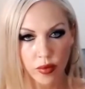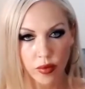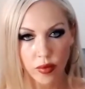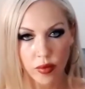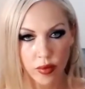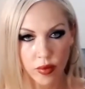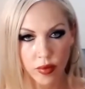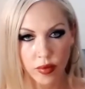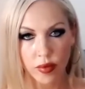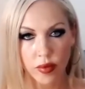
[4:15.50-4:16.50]

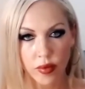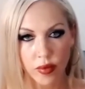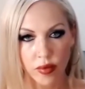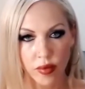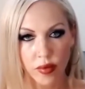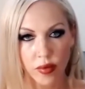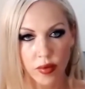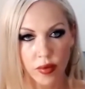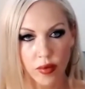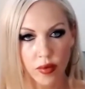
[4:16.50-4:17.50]

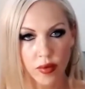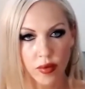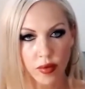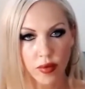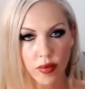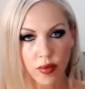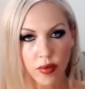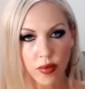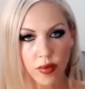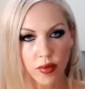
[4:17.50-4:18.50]

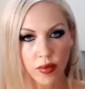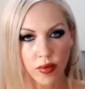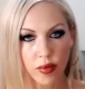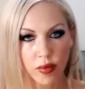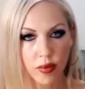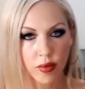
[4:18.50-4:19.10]
(silent)